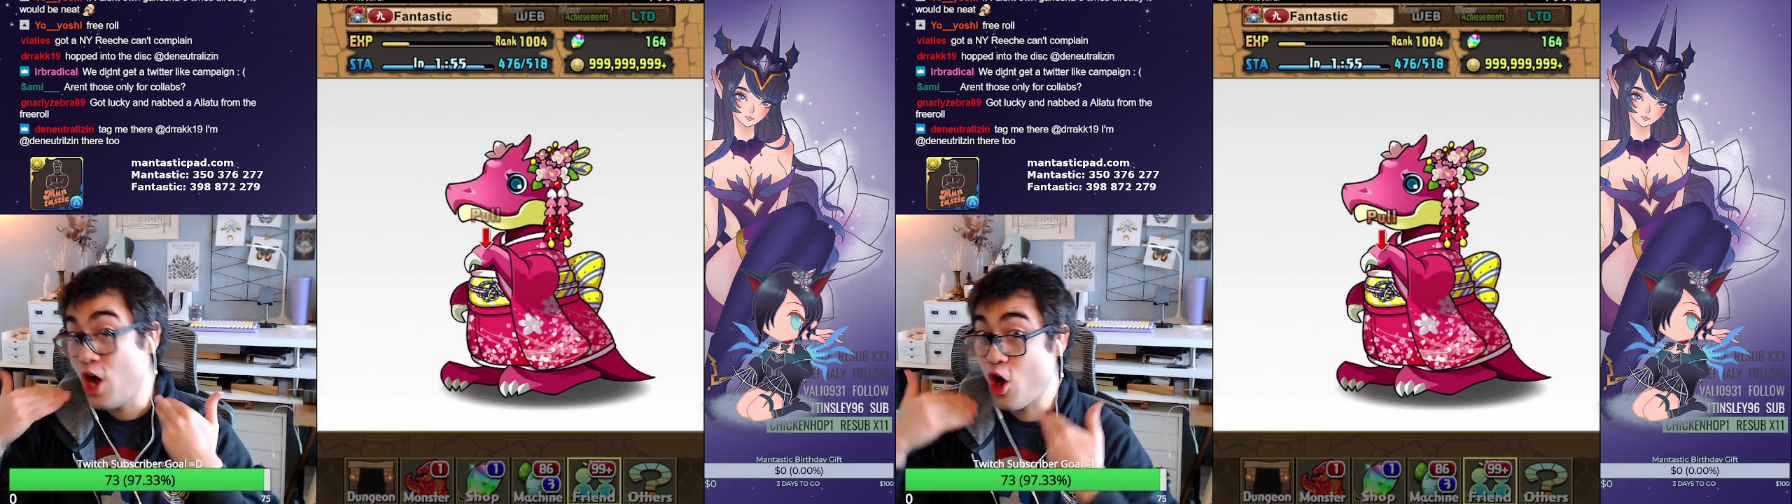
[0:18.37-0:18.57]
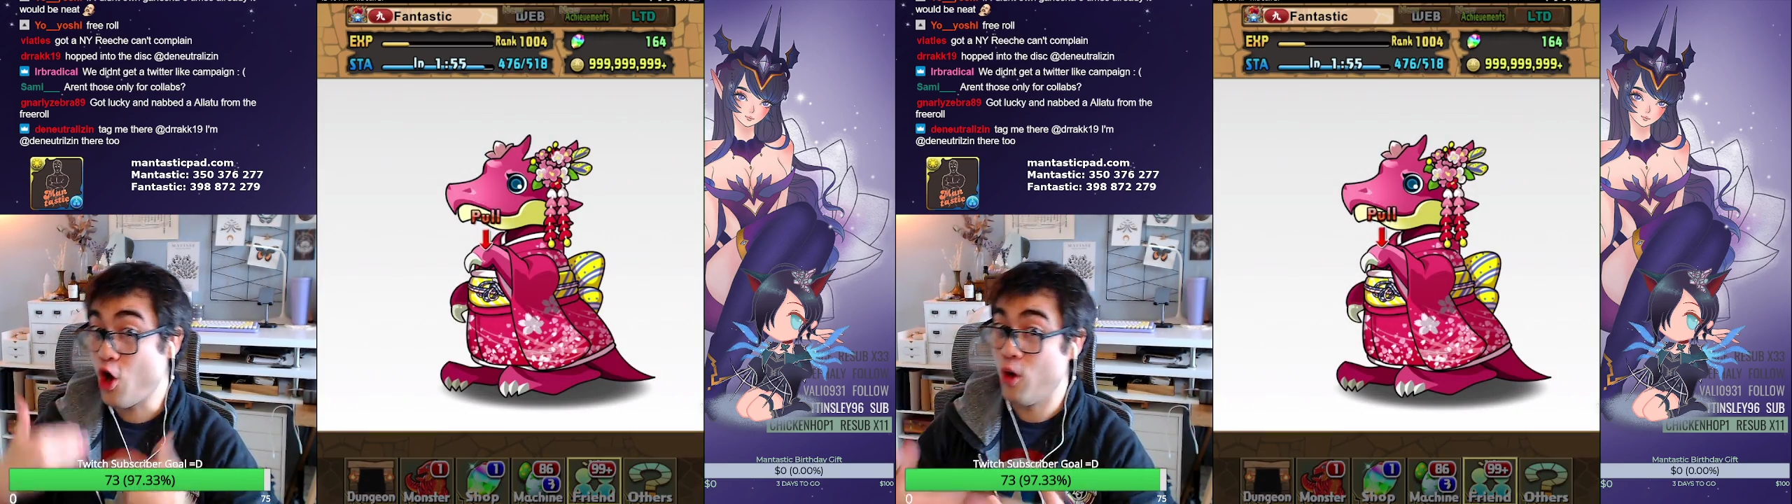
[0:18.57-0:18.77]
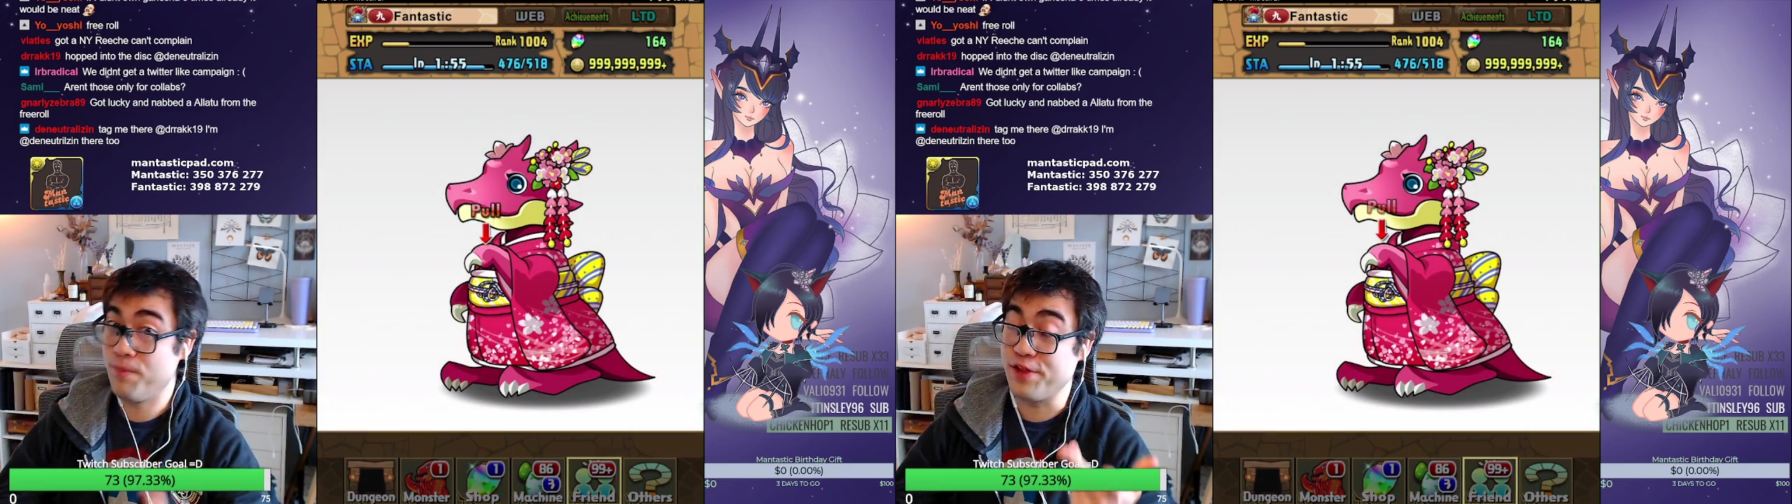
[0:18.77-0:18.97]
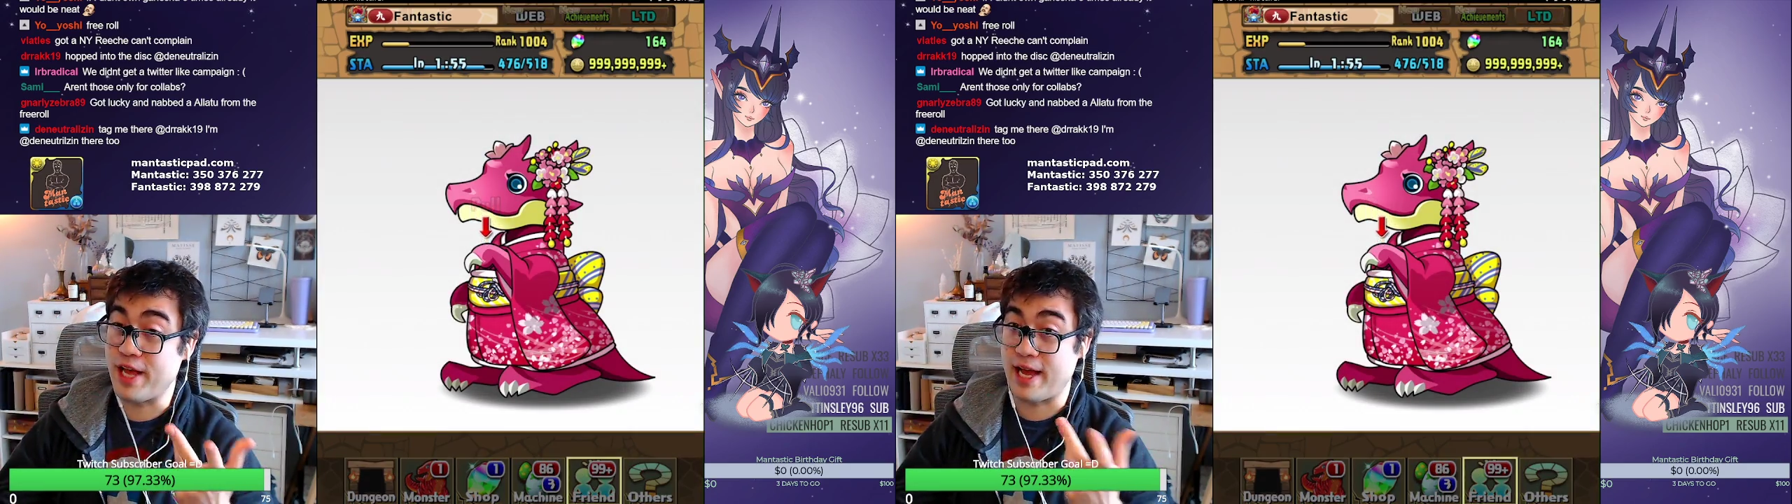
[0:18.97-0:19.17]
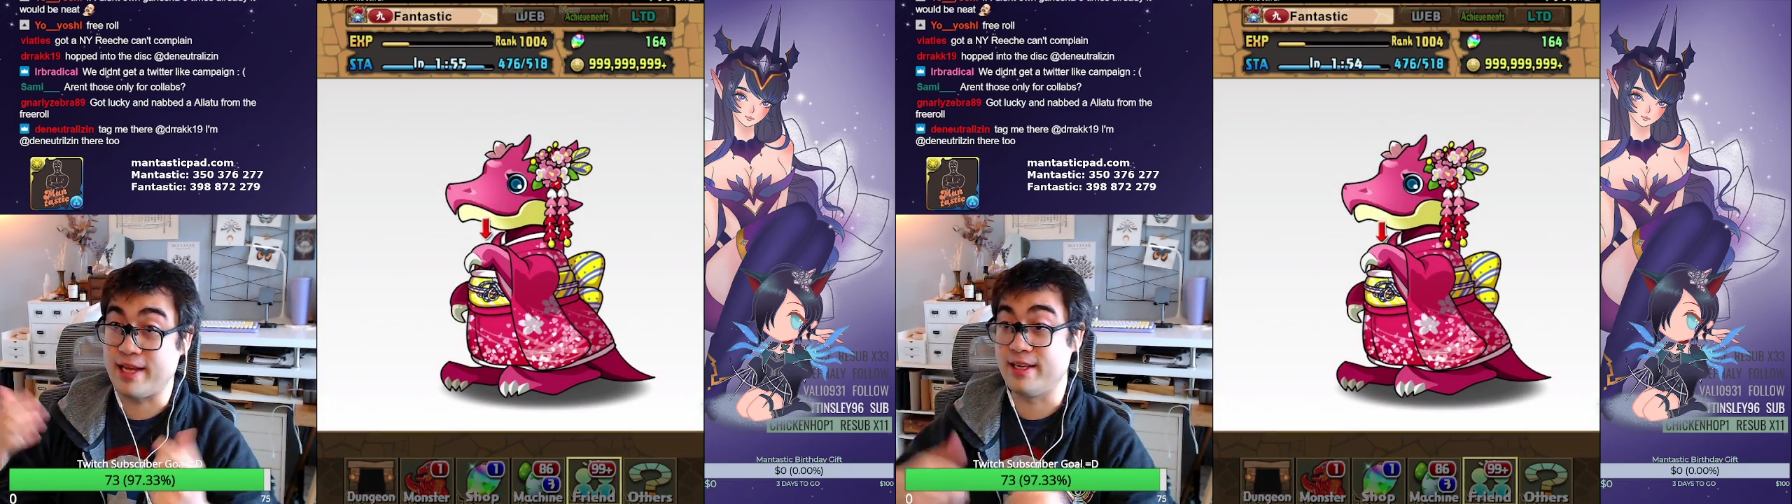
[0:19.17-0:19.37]
hopefully
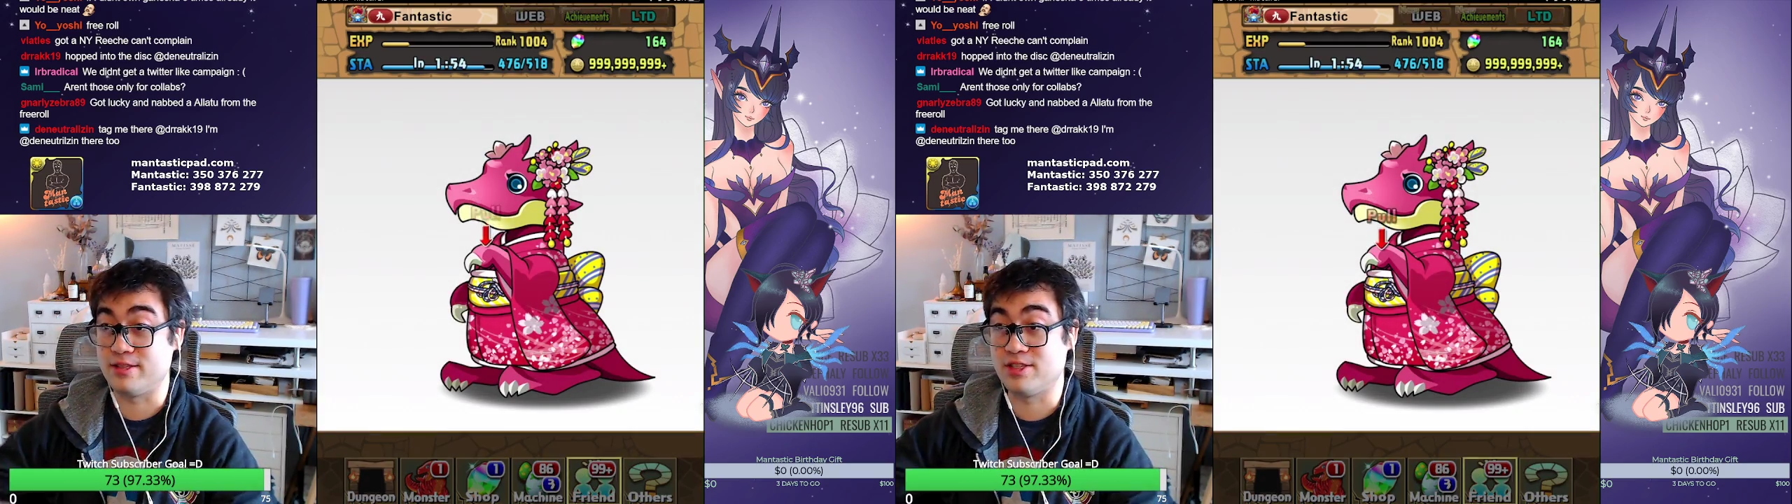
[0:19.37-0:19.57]
I can get